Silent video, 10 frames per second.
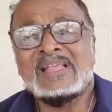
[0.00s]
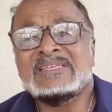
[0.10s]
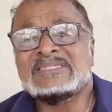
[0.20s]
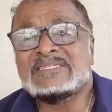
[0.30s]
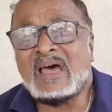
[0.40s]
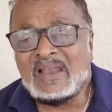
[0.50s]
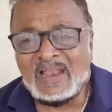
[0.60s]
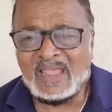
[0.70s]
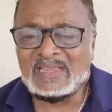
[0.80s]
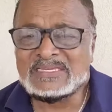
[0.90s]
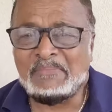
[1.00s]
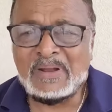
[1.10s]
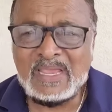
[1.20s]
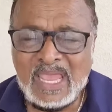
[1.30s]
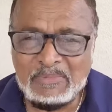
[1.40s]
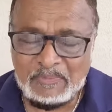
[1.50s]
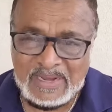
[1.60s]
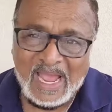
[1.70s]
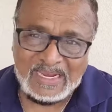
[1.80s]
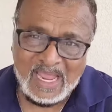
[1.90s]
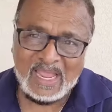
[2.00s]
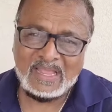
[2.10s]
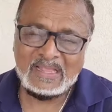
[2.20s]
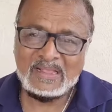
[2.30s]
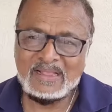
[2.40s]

Suddenly, somebody came up with the idea,